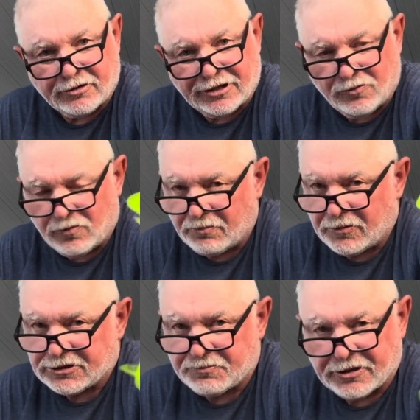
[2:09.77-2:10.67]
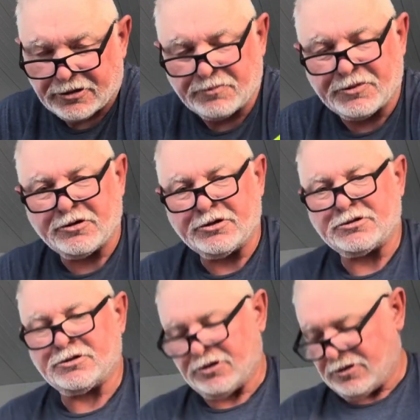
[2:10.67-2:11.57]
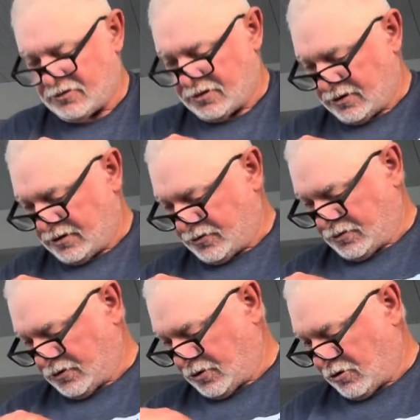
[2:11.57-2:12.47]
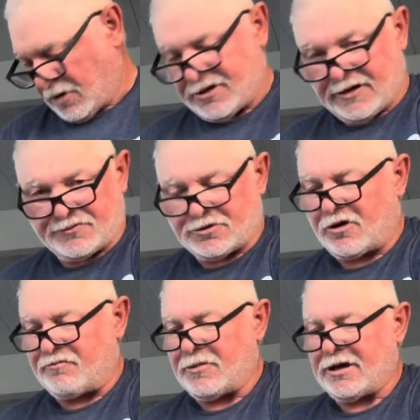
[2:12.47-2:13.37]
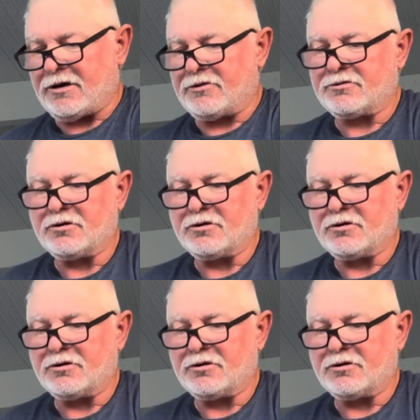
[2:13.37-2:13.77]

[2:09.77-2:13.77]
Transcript: I don't want much bigger because, you know, the crappie have soft mouths.